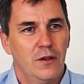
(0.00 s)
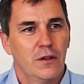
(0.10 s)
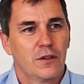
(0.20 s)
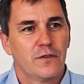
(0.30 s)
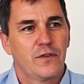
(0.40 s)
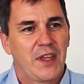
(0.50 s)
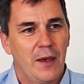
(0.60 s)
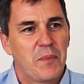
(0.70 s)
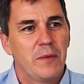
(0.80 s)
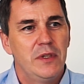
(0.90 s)
a lot of
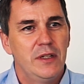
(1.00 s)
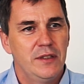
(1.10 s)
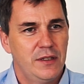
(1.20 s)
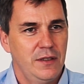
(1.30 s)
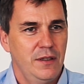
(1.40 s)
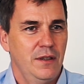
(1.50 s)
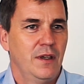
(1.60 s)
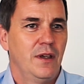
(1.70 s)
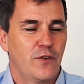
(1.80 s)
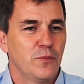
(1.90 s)
capability
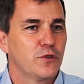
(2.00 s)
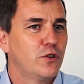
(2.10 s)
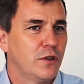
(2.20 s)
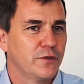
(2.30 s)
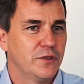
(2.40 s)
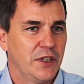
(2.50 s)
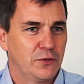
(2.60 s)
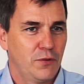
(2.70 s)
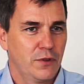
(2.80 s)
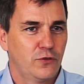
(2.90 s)
from the core of the
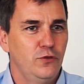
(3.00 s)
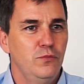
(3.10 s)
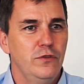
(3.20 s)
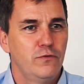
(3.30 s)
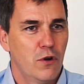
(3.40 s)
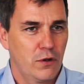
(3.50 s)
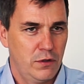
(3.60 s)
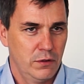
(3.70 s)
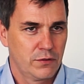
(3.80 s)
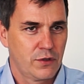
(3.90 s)
network to move
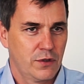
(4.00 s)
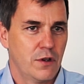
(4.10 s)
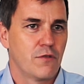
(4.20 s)
workloads